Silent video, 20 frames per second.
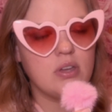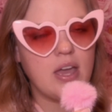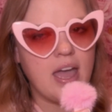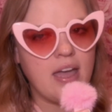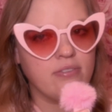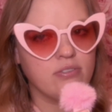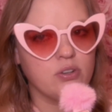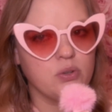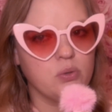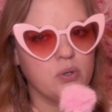
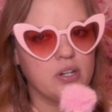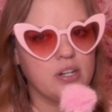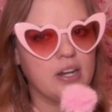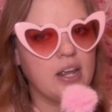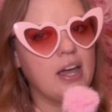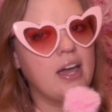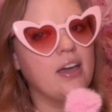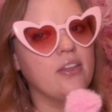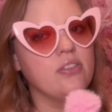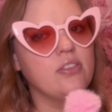everyone
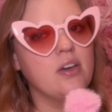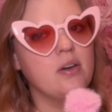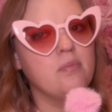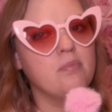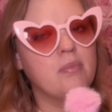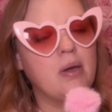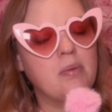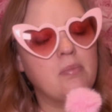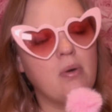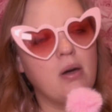had them.
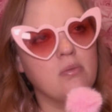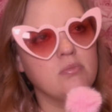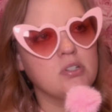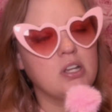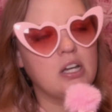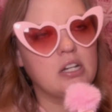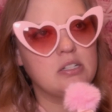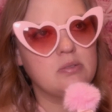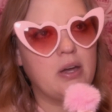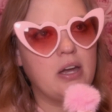My mom
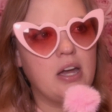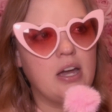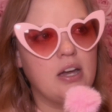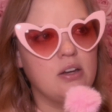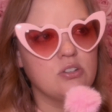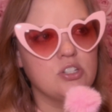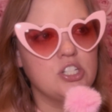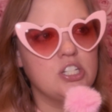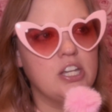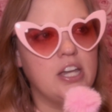talked about
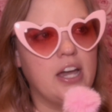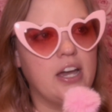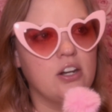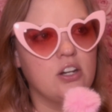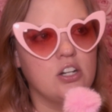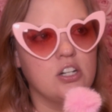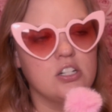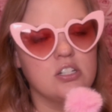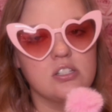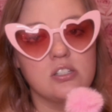how she
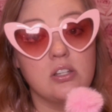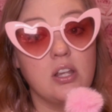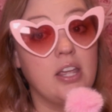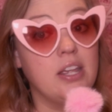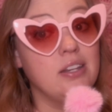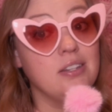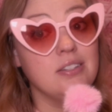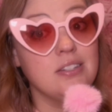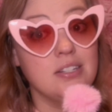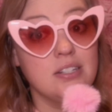had hers
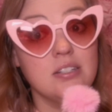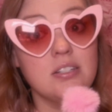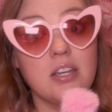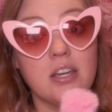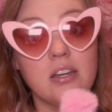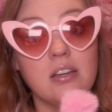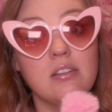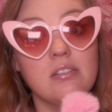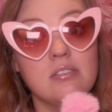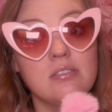in
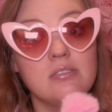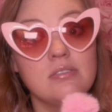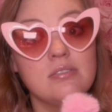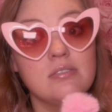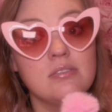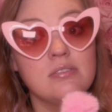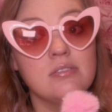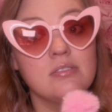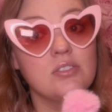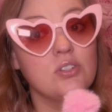detail.
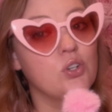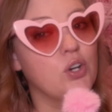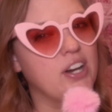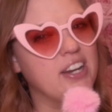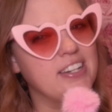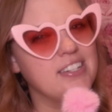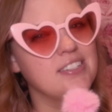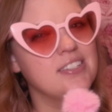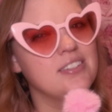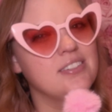
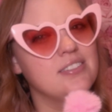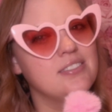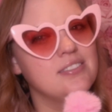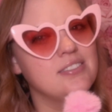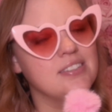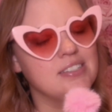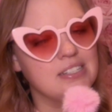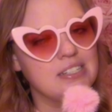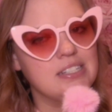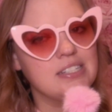Great
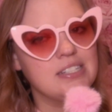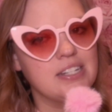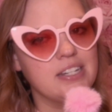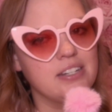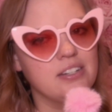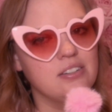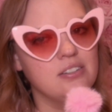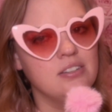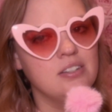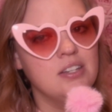
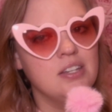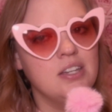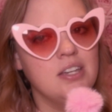detail.